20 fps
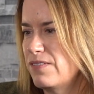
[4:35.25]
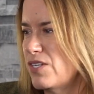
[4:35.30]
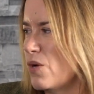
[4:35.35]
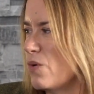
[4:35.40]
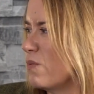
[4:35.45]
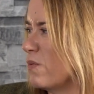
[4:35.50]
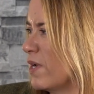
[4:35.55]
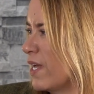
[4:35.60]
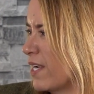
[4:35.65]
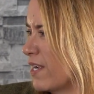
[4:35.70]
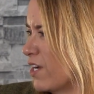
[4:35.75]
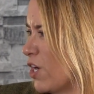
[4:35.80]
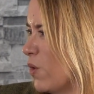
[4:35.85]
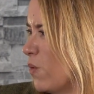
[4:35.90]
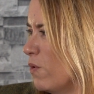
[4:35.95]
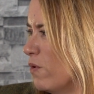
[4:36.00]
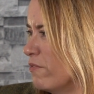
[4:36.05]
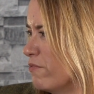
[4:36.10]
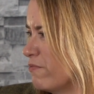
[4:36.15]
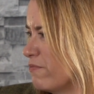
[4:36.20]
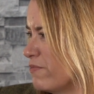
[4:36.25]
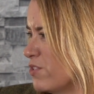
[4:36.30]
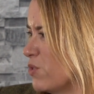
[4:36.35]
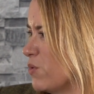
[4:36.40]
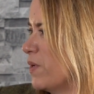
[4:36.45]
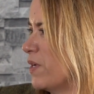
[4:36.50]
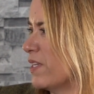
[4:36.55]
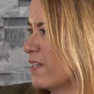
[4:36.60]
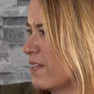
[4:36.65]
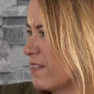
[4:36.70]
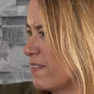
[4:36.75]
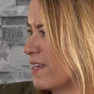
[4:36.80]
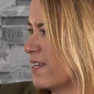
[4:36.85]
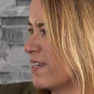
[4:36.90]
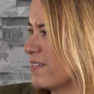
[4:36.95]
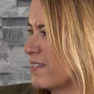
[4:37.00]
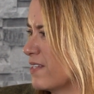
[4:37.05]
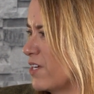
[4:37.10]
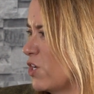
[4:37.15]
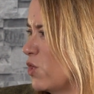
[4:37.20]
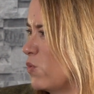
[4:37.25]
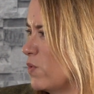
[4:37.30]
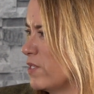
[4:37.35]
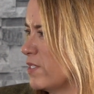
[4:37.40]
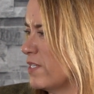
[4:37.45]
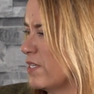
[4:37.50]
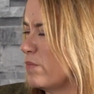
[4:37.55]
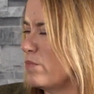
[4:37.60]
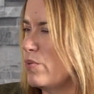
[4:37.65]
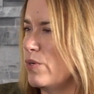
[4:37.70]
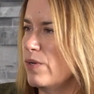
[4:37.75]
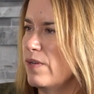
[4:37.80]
don't let go of doing the things they always did.